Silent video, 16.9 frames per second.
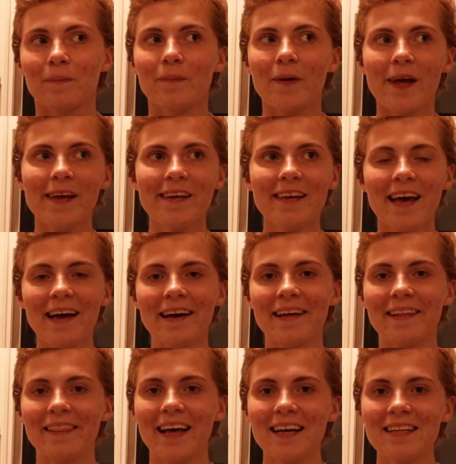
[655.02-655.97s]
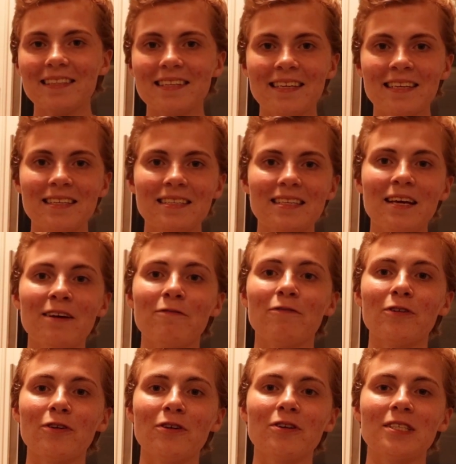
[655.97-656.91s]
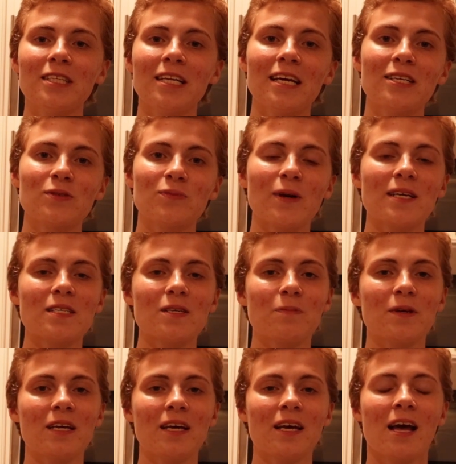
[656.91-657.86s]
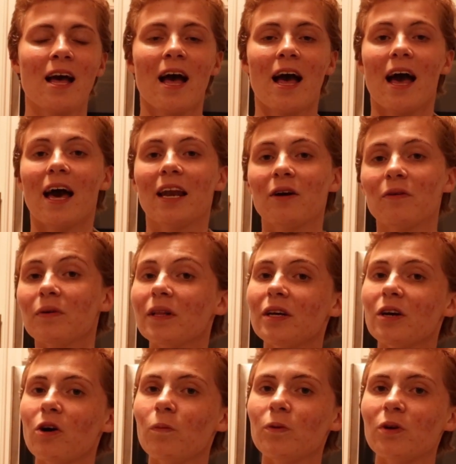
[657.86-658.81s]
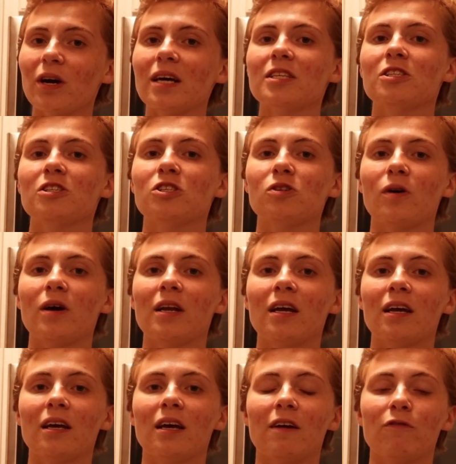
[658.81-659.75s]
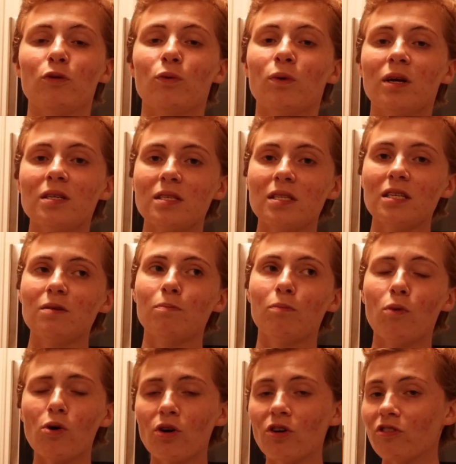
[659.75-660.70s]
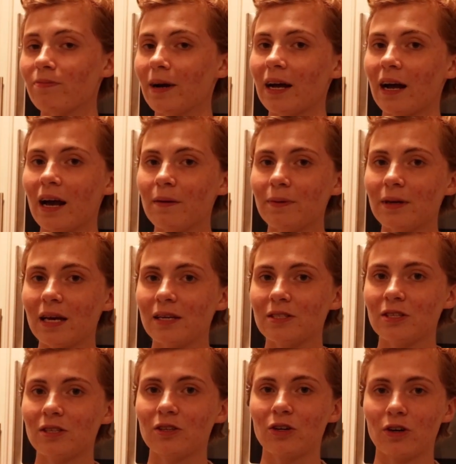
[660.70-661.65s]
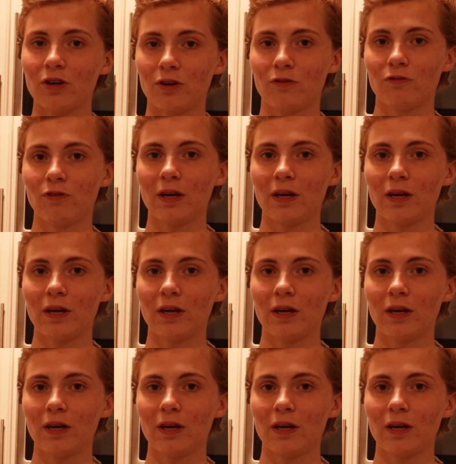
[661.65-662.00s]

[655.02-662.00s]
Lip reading: But yeah, that is it for today's recipe, and I really hope you guys enjoyed it. If you want to see more of my IBS and GERD